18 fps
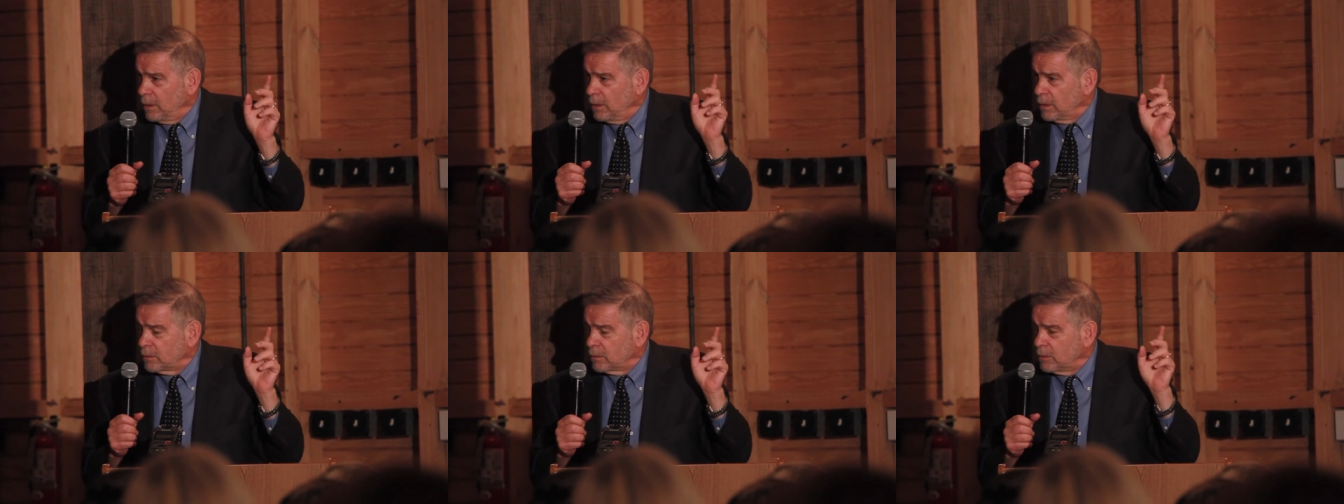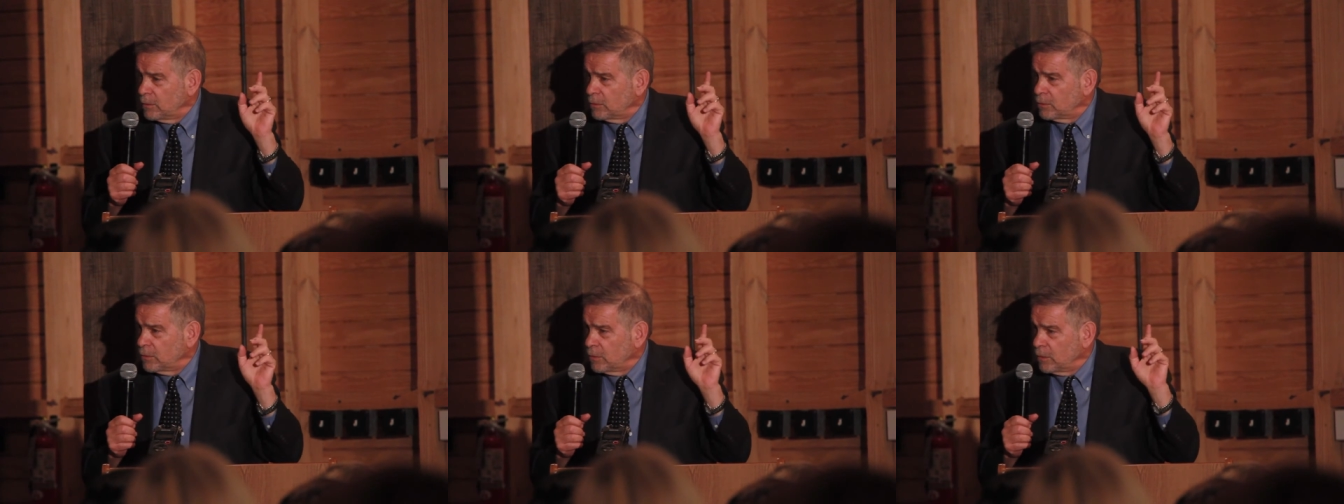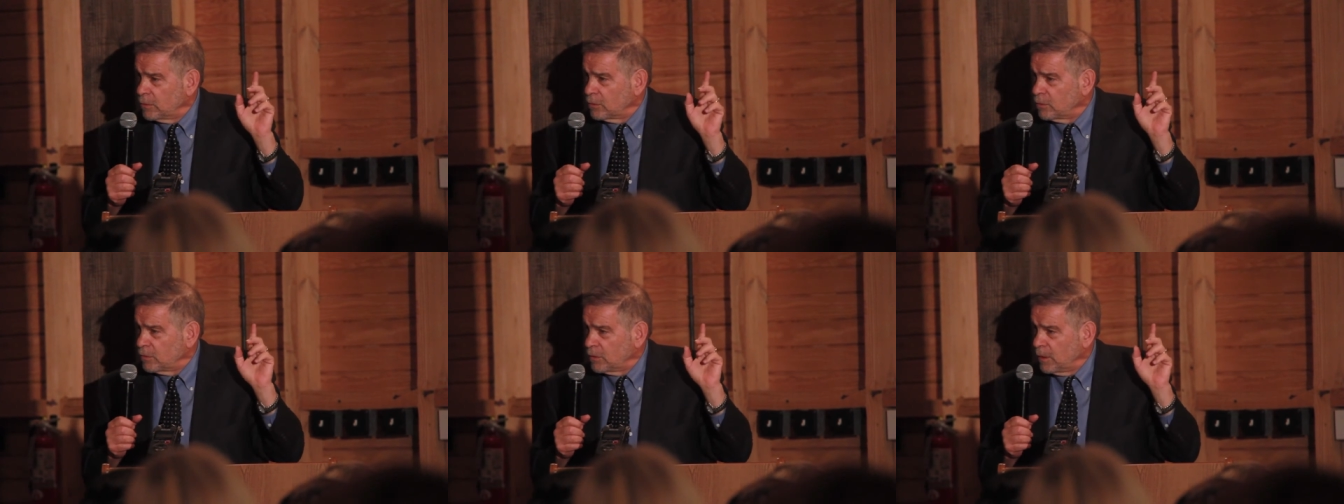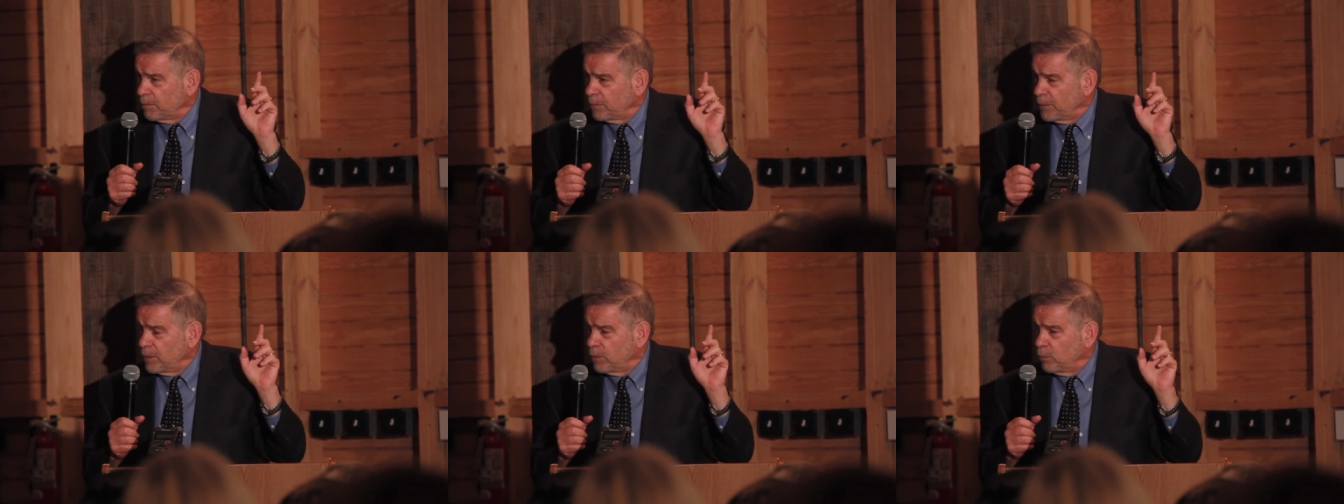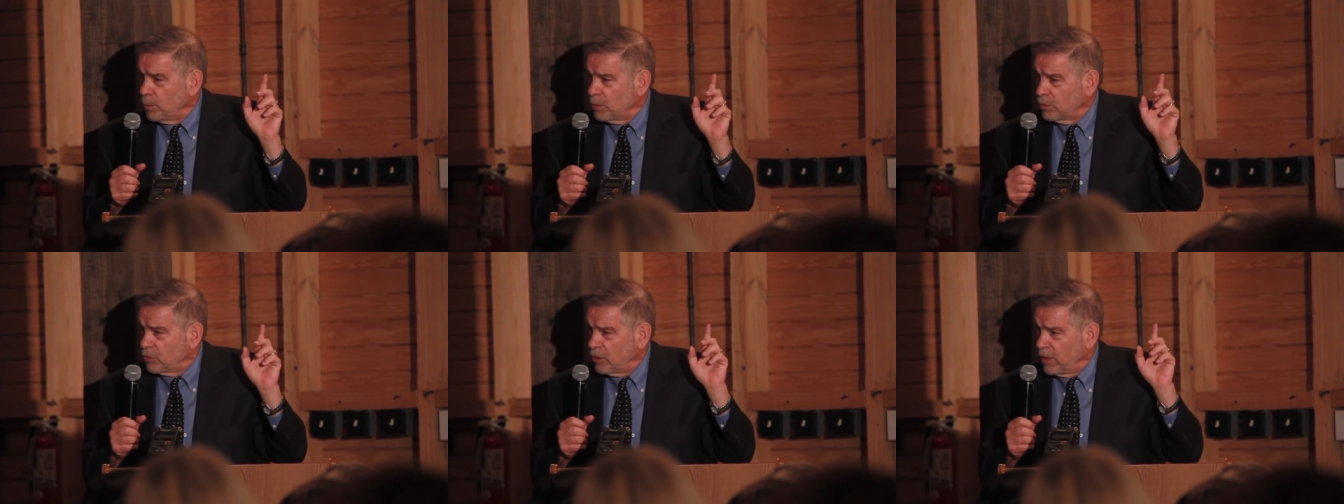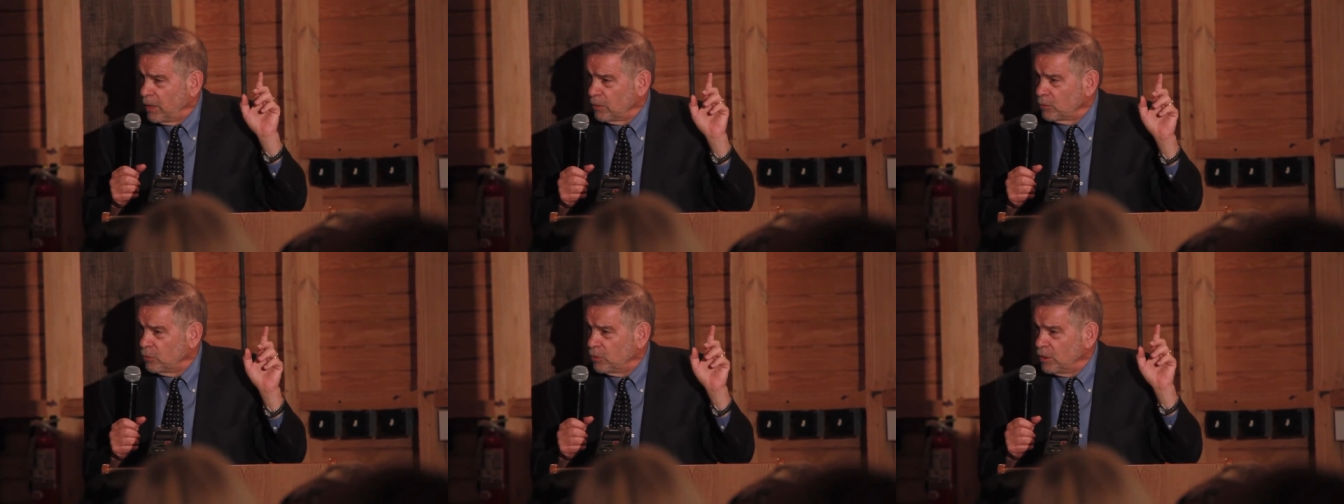It considers something which
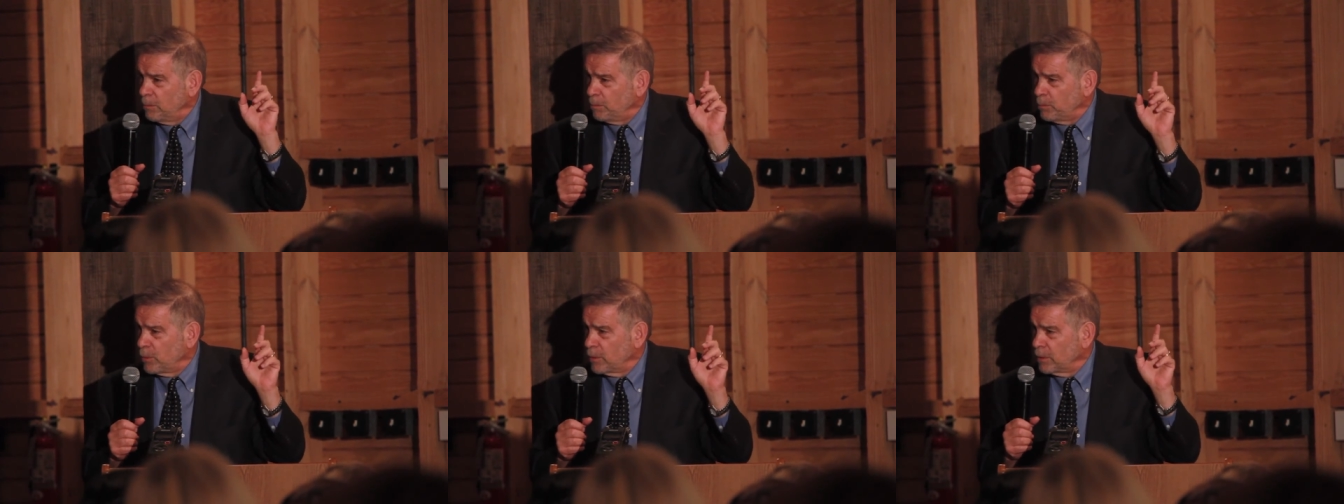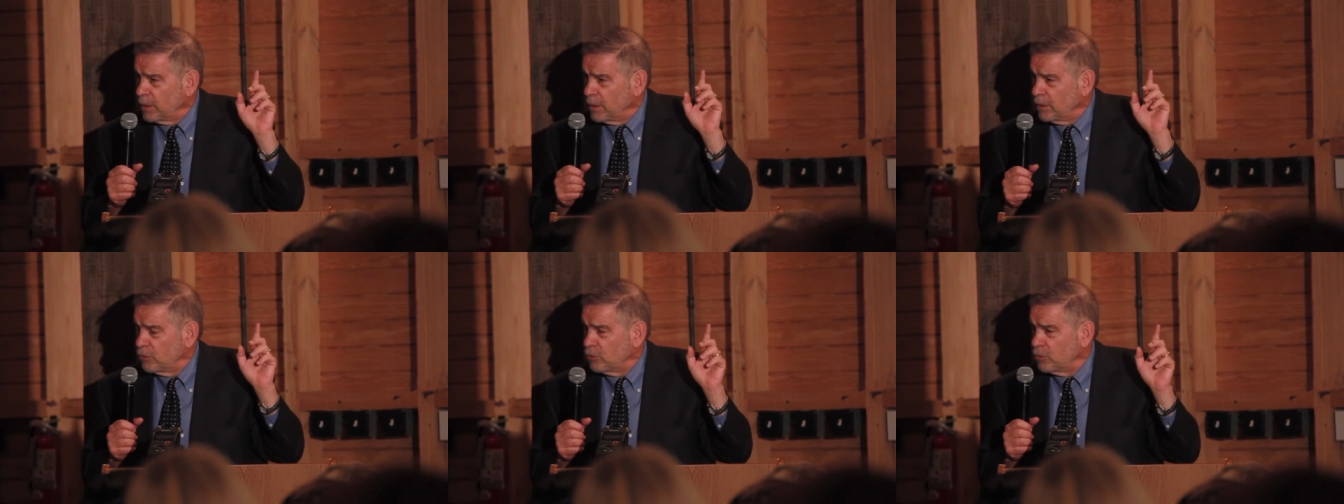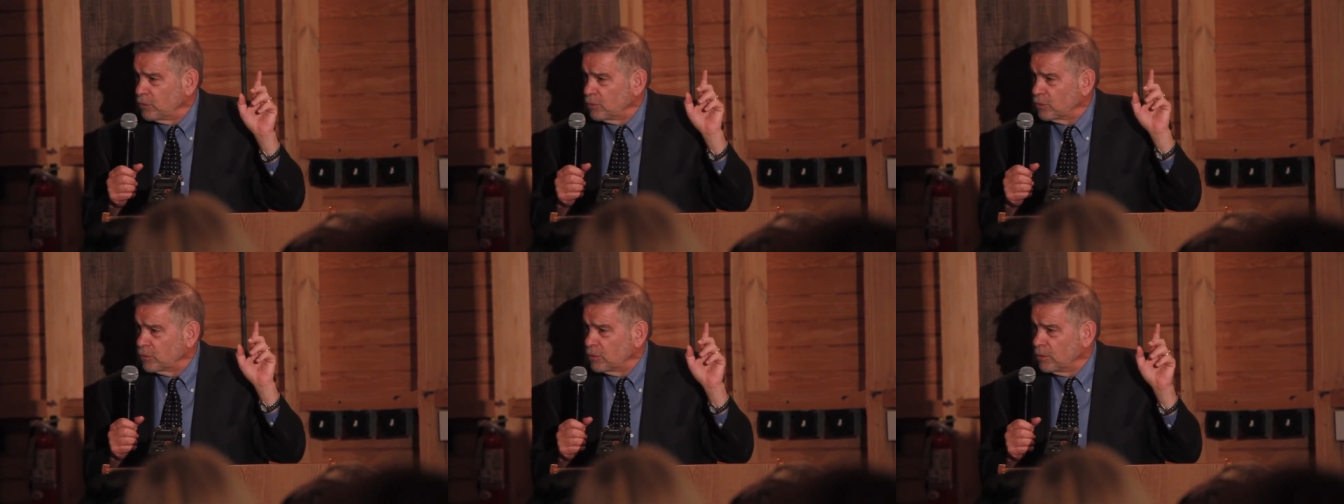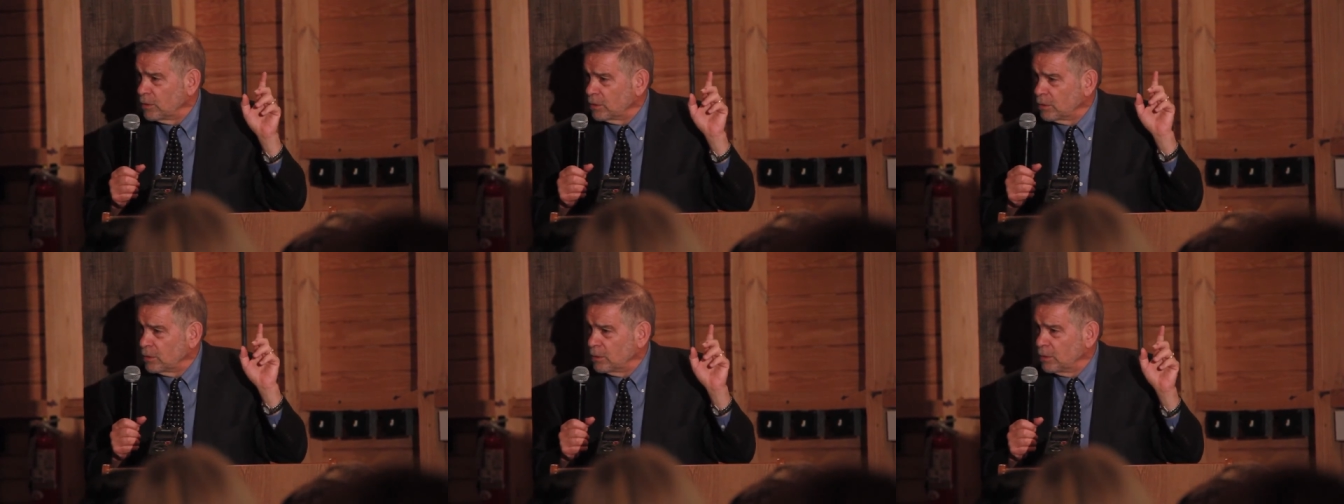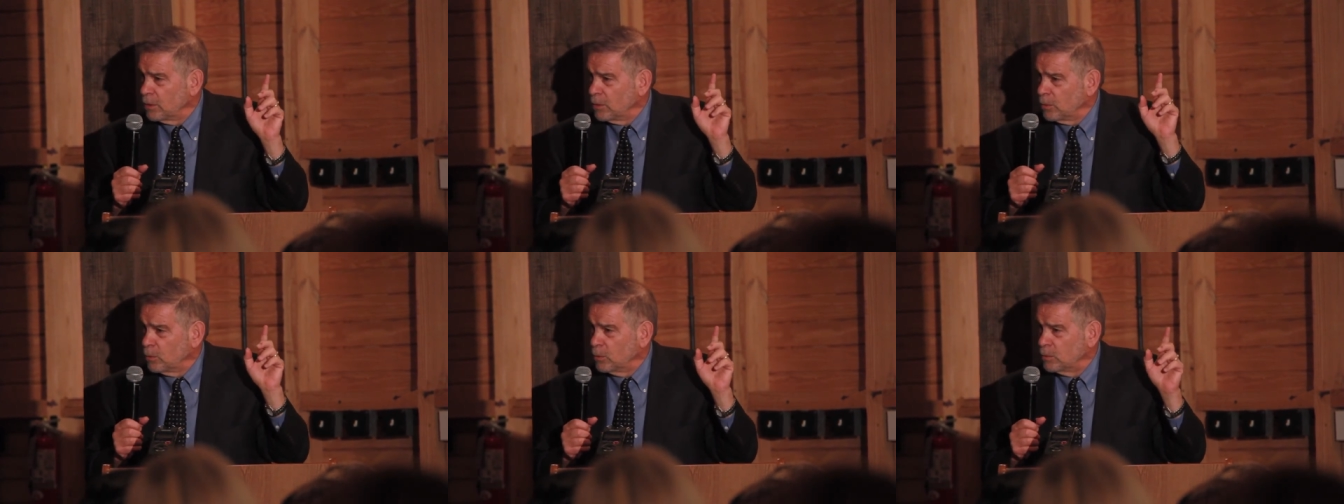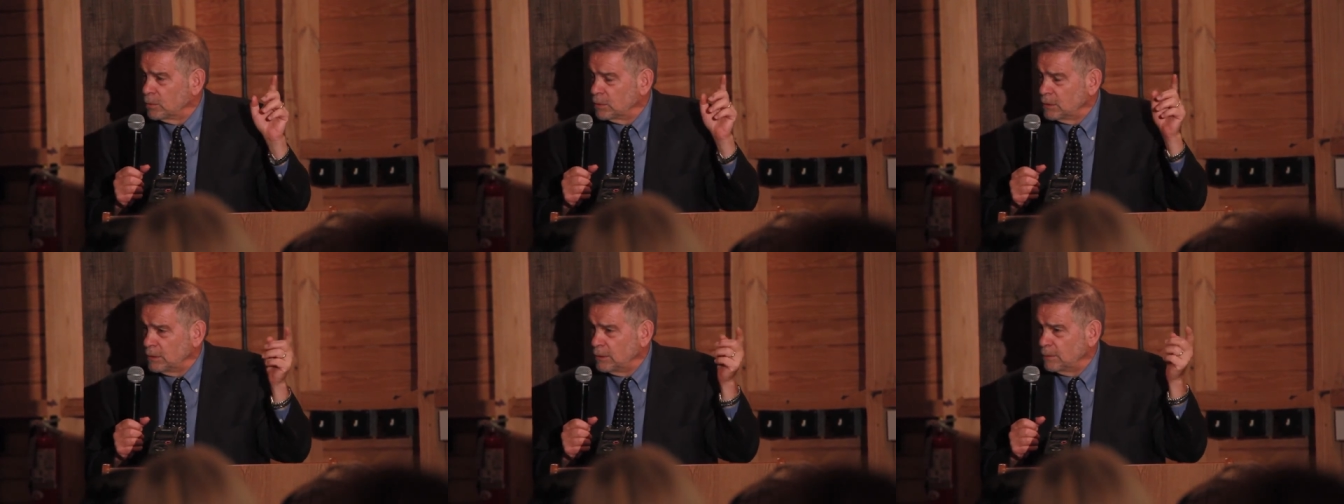how deep our nation's going to
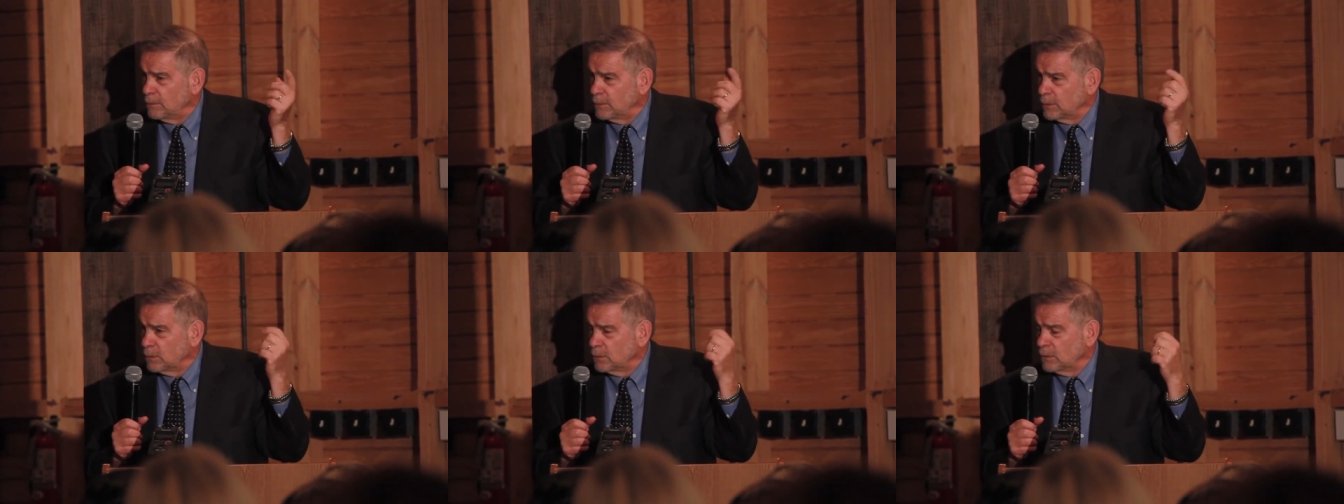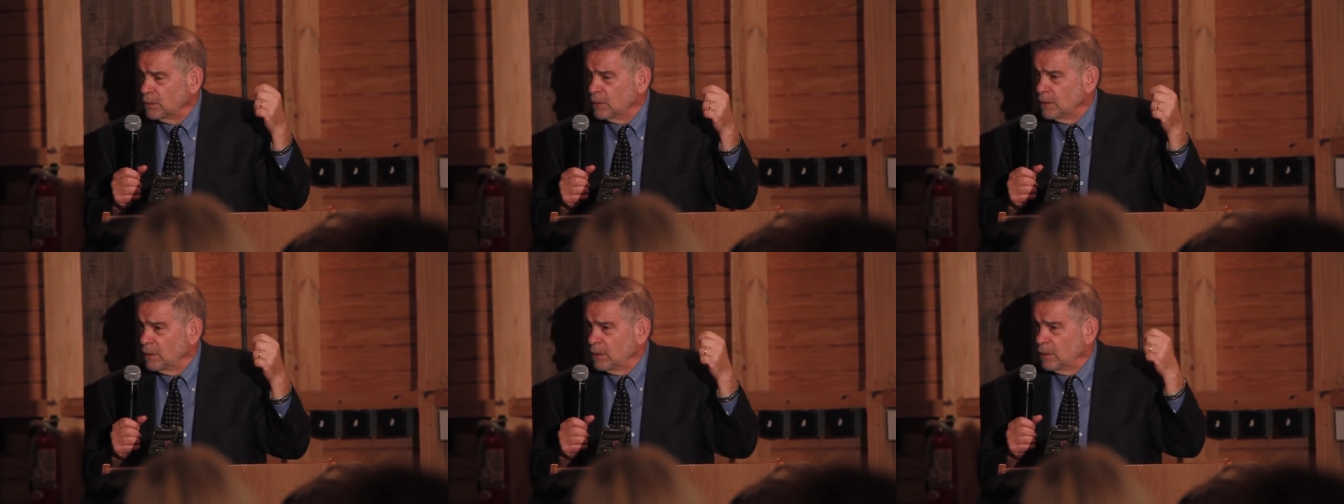go, even